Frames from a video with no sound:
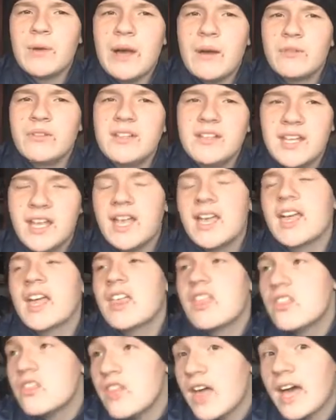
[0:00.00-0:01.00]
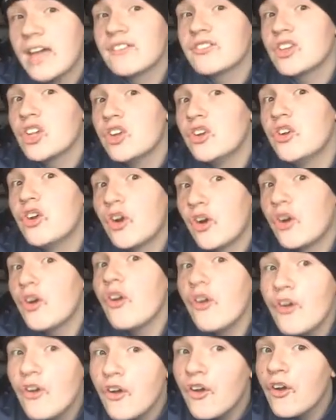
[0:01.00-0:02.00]
Why would you take that
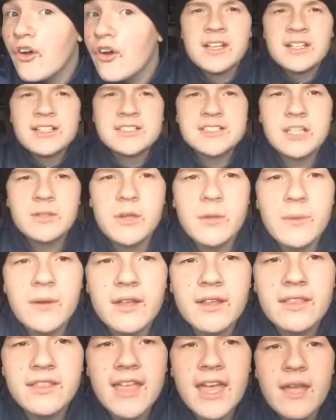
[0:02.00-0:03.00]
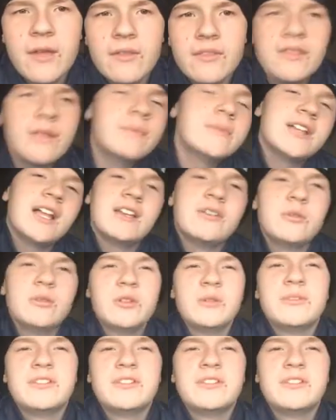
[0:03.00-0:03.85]
drug? So them lads was